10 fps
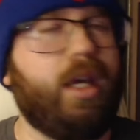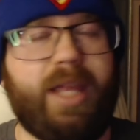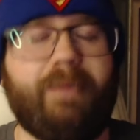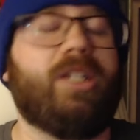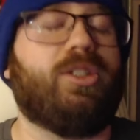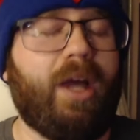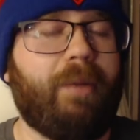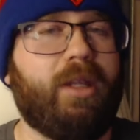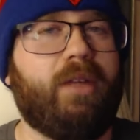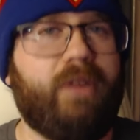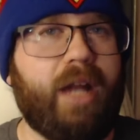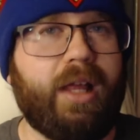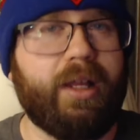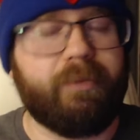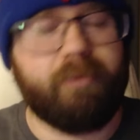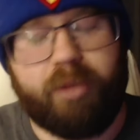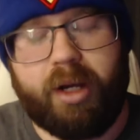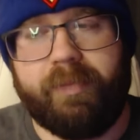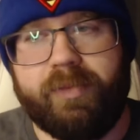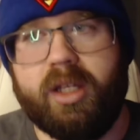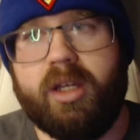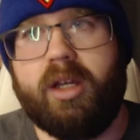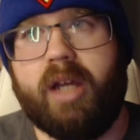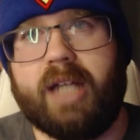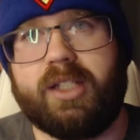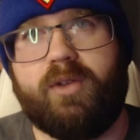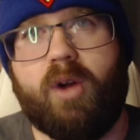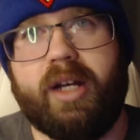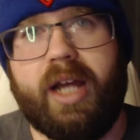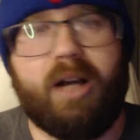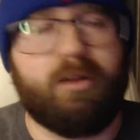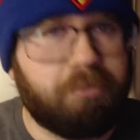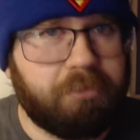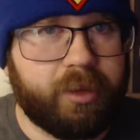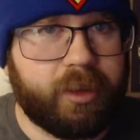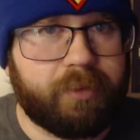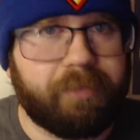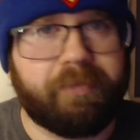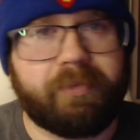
and that may still happen in the finale, but as of right now, you know,